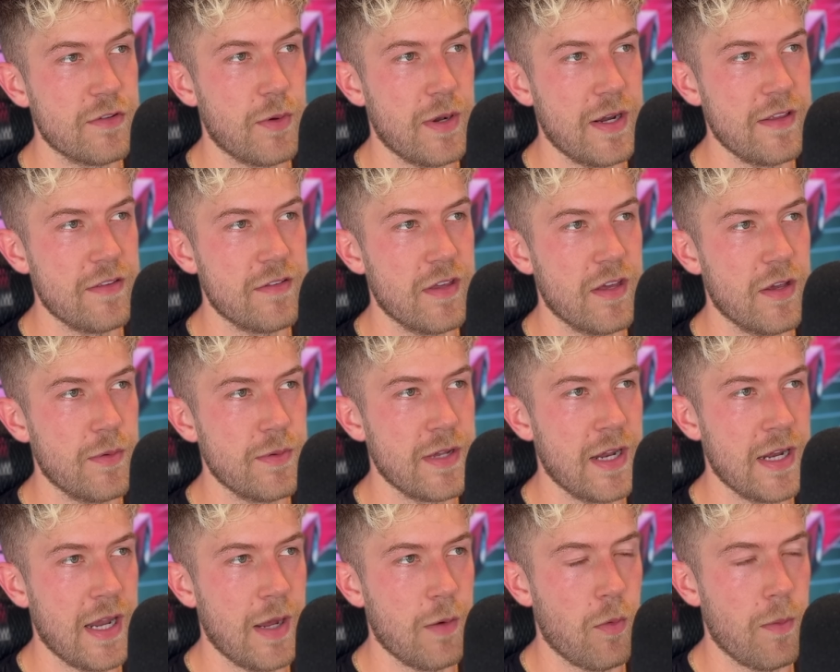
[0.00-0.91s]
22, we
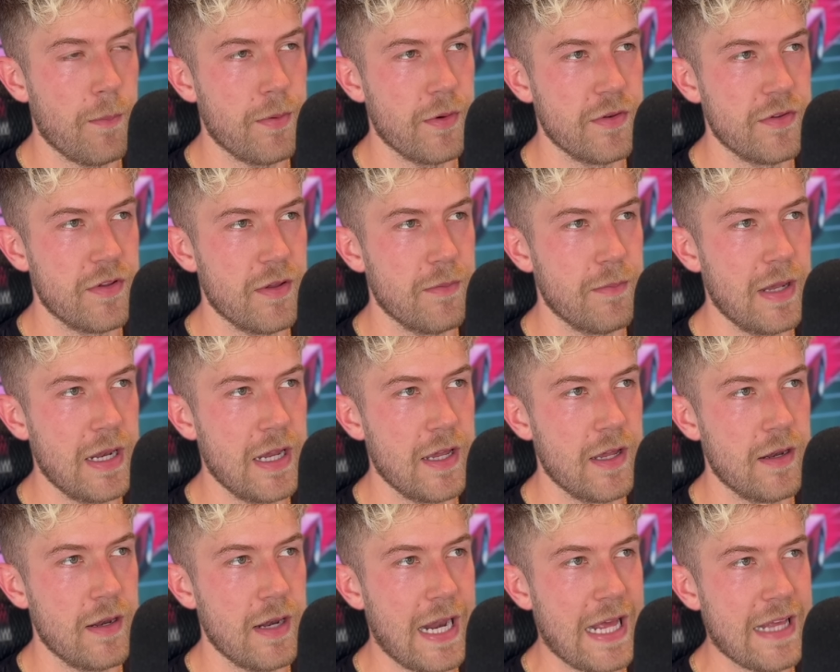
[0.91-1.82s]
did like 1.2 million.